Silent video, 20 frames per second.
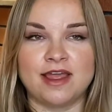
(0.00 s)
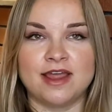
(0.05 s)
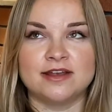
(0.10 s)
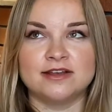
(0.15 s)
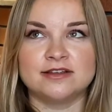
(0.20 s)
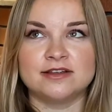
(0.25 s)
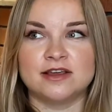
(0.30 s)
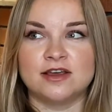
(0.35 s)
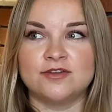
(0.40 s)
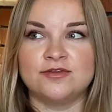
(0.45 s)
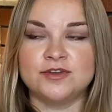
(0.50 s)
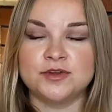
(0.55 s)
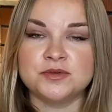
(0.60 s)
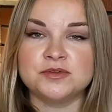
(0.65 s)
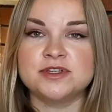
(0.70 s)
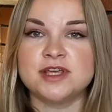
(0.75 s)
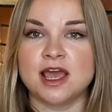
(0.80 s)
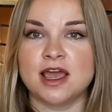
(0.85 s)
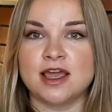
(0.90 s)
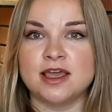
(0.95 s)
and a
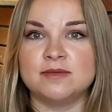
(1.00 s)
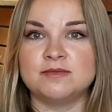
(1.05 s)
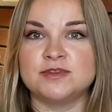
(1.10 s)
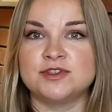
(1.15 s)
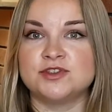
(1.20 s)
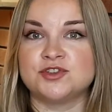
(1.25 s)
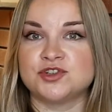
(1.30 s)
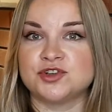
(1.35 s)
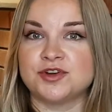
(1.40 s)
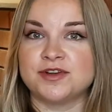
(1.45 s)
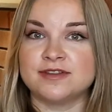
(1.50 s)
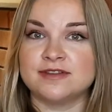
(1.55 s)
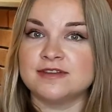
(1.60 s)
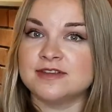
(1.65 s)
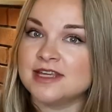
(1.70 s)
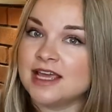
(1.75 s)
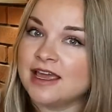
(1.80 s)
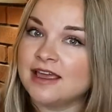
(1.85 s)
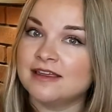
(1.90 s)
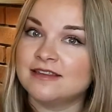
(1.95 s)
few times during the
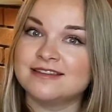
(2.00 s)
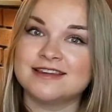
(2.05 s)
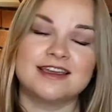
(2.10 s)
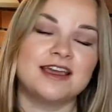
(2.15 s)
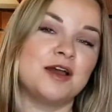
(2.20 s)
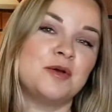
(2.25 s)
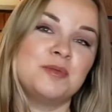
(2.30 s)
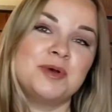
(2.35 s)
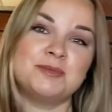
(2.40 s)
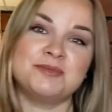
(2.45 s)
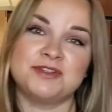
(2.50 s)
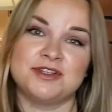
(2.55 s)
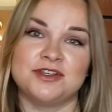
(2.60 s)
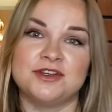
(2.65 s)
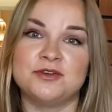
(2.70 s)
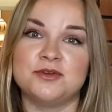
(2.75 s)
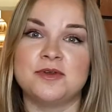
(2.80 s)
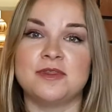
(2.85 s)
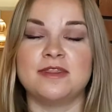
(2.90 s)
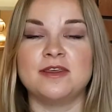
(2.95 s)
day they come up to
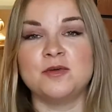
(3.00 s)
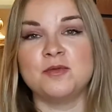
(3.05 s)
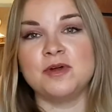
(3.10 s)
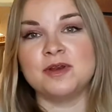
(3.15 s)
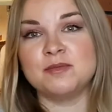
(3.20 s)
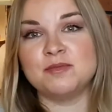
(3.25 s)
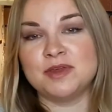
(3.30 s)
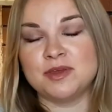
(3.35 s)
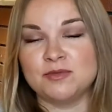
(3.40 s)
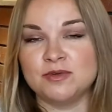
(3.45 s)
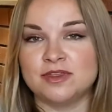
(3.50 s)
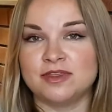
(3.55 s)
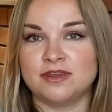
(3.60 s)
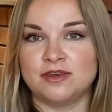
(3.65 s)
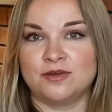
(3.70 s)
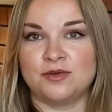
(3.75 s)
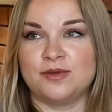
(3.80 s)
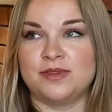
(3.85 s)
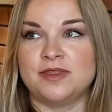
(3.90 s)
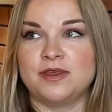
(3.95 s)
you and they want to be with
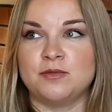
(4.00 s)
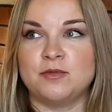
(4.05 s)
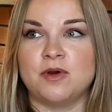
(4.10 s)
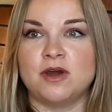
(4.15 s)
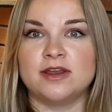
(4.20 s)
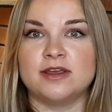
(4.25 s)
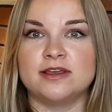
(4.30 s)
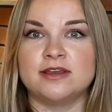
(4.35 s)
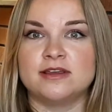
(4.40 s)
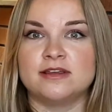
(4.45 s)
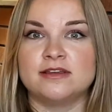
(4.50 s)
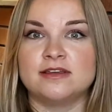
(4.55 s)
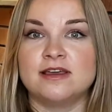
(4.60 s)
you and they want to